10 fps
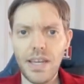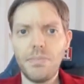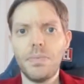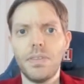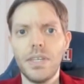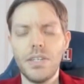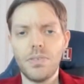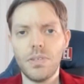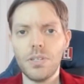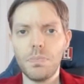empathy
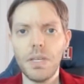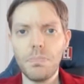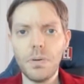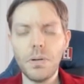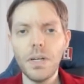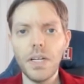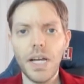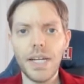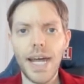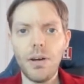towards people
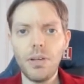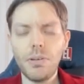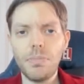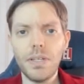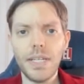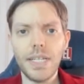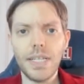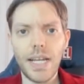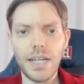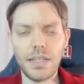and how he would be
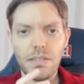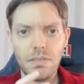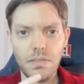like that.